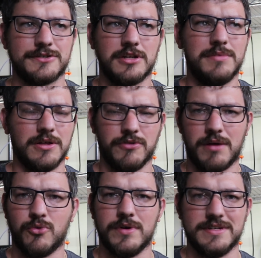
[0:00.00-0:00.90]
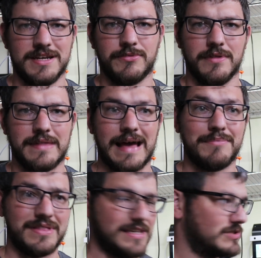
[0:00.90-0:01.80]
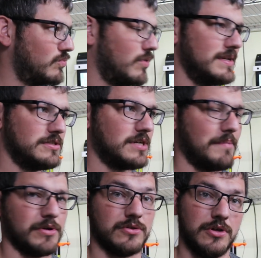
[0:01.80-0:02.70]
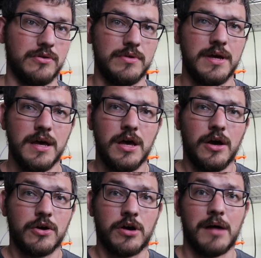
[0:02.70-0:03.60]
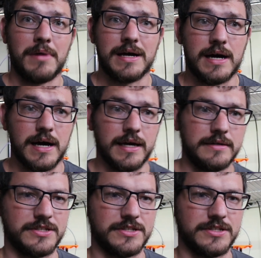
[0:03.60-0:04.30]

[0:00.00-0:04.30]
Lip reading: It's going to be a lot more in depth on that, but this one topic alone caught my eye.